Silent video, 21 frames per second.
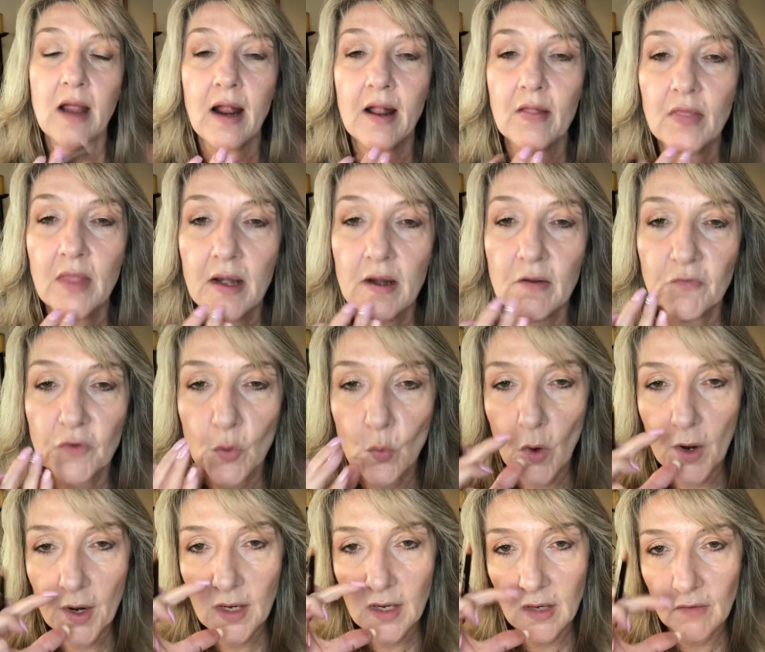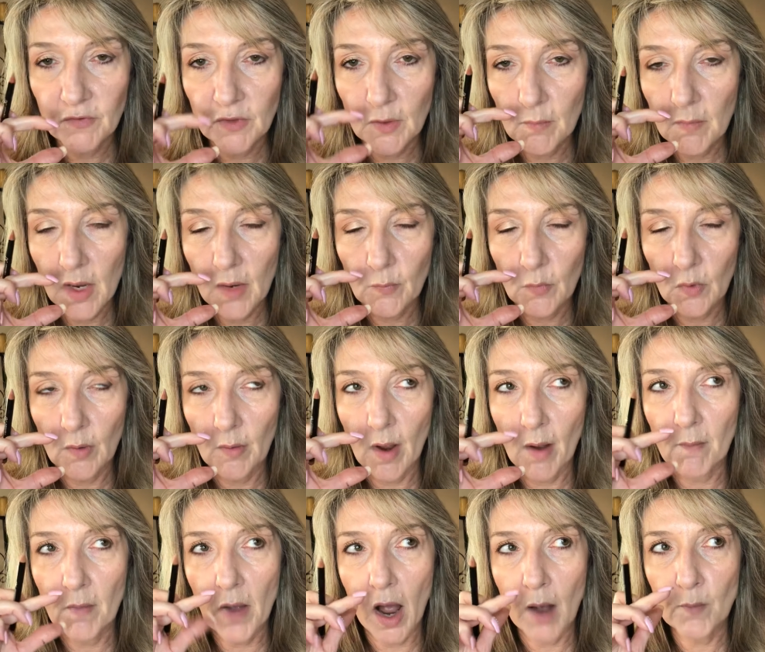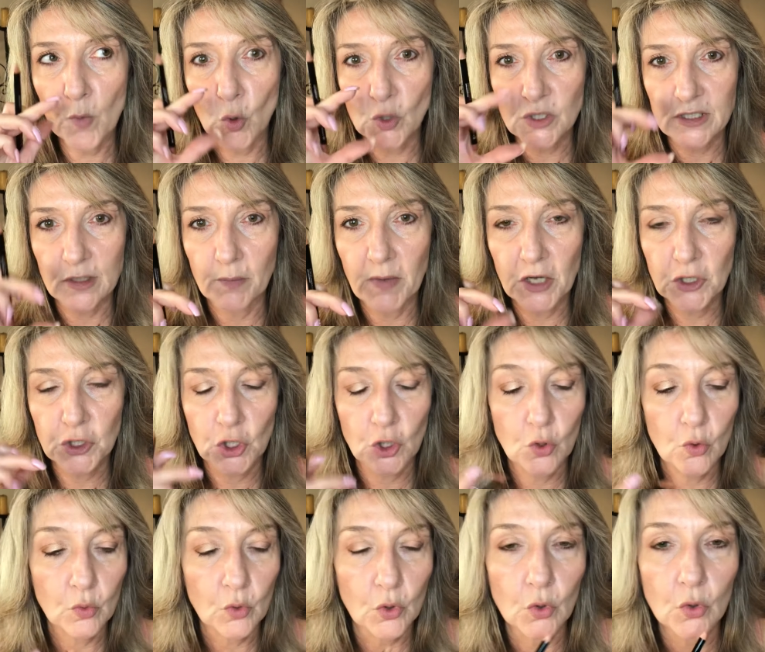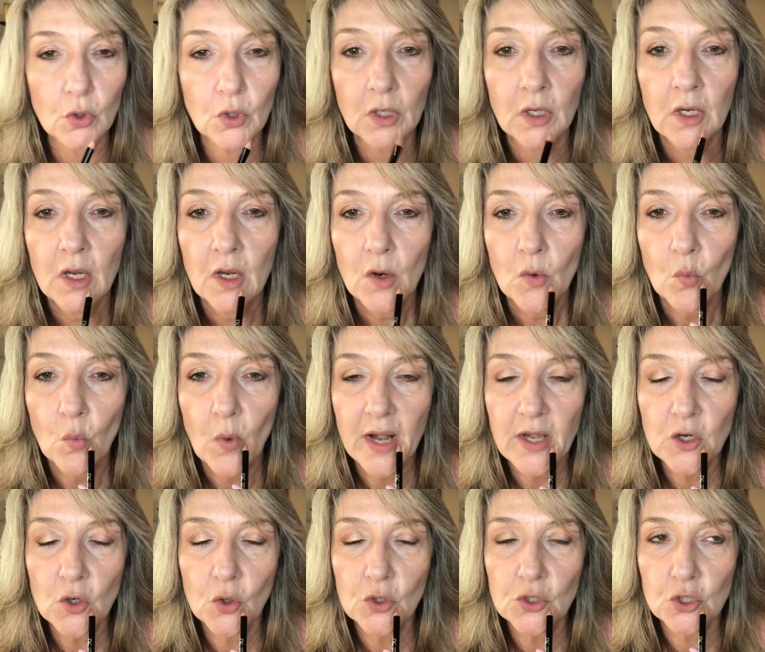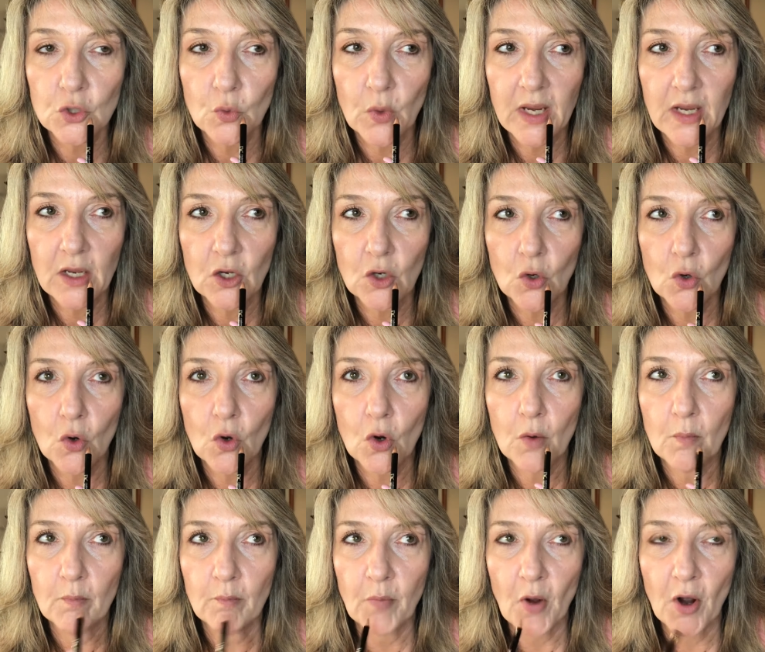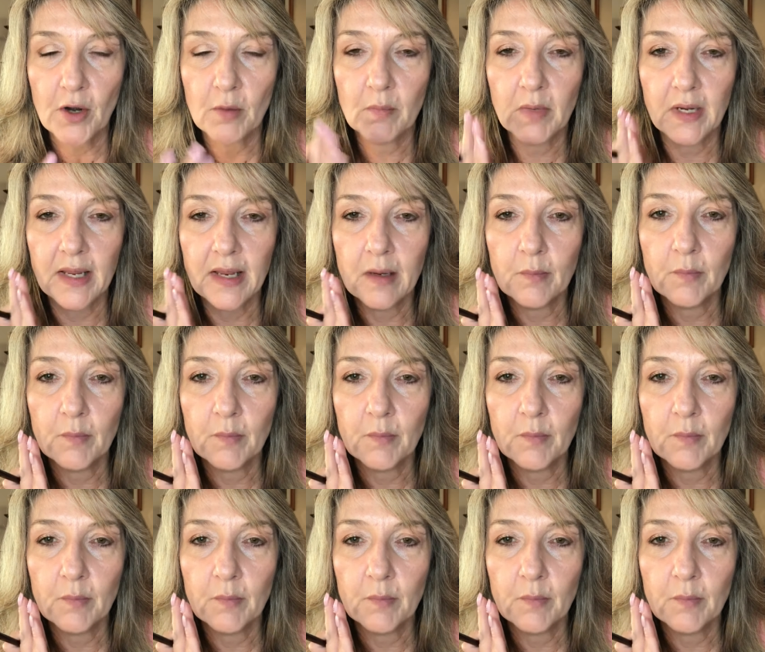And then if you want to give them a more symmetrical look, when you're doing your bottom lip,